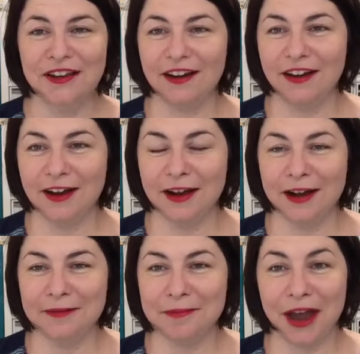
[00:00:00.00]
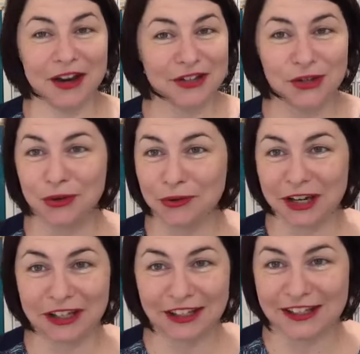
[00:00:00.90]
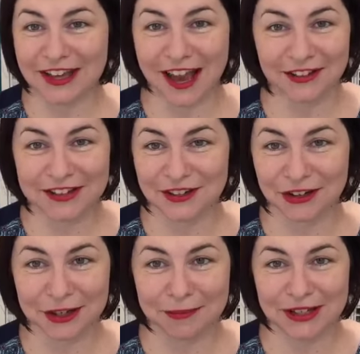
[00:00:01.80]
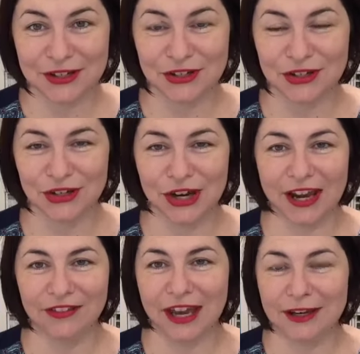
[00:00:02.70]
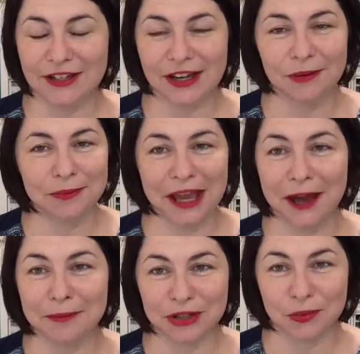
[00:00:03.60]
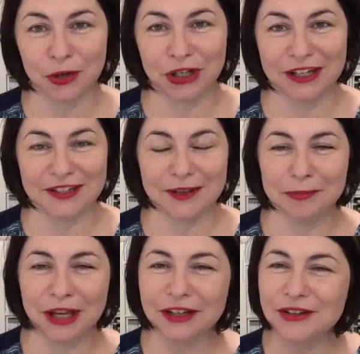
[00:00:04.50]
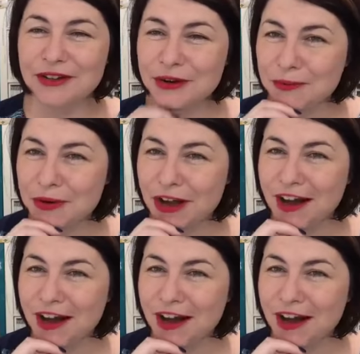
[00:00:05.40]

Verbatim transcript: Um, I talk regularly to Alison Okamitsu too, and they tell me how much work it is, and I'm like, you know what?